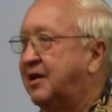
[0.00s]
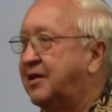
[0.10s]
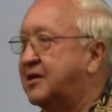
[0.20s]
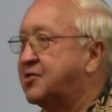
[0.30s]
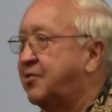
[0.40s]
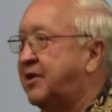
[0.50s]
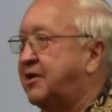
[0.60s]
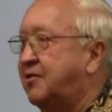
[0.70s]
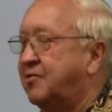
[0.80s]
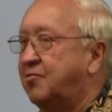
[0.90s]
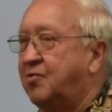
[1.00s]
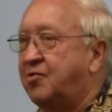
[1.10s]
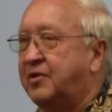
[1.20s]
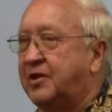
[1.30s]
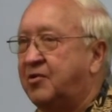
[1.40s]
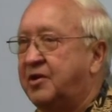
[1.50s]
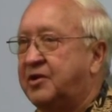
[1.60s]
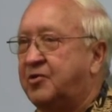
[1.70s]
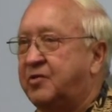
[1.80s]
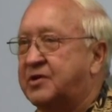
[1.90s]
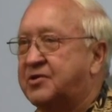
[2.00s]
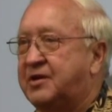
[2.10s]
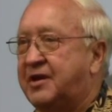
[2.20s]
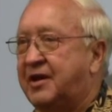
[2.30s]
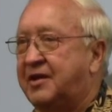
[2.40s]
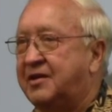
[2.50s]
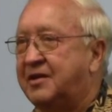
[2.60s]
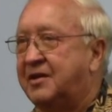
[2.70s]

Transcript: And that's right down the road here in USDA.